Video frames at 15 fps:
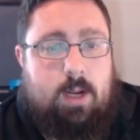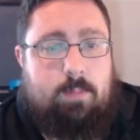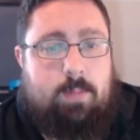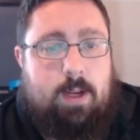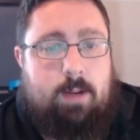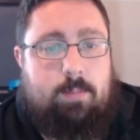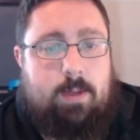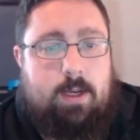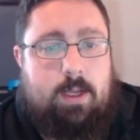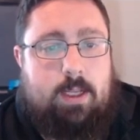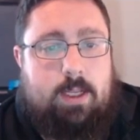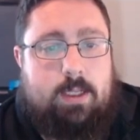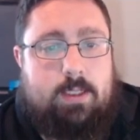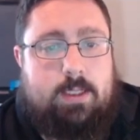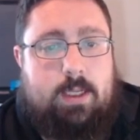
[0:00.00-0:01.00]
Bateman
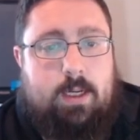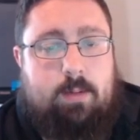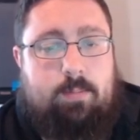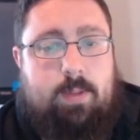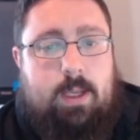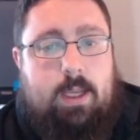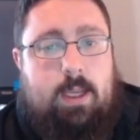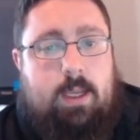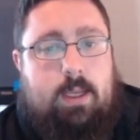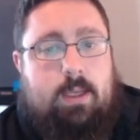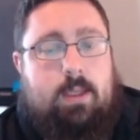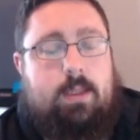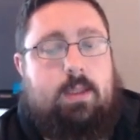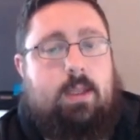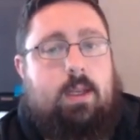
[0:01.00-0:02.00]
is going to be
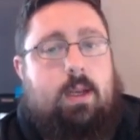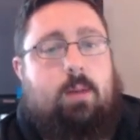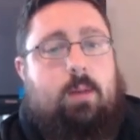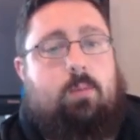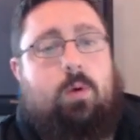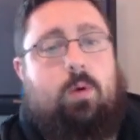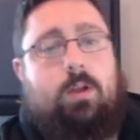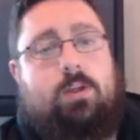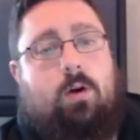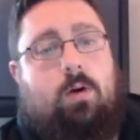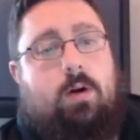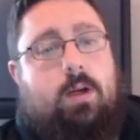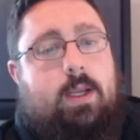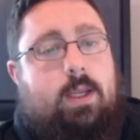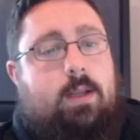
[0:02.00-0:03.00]
the number 1
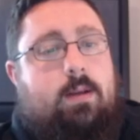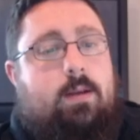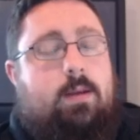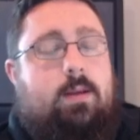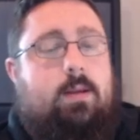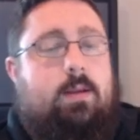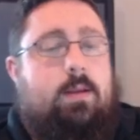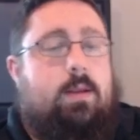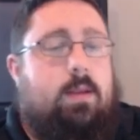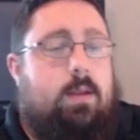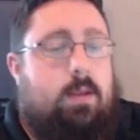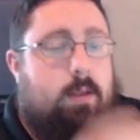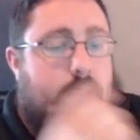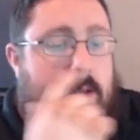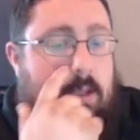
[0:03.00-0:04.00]
target
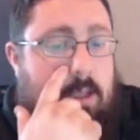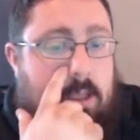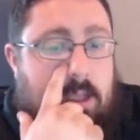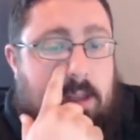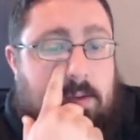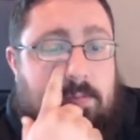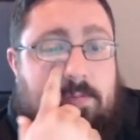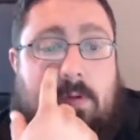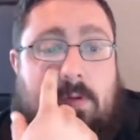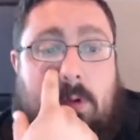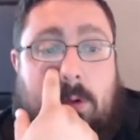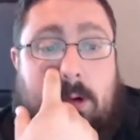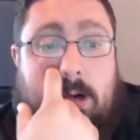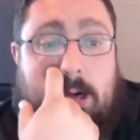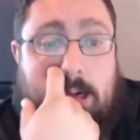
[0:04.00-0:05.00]

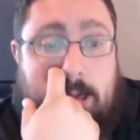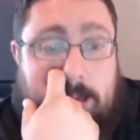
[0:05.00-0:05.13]
for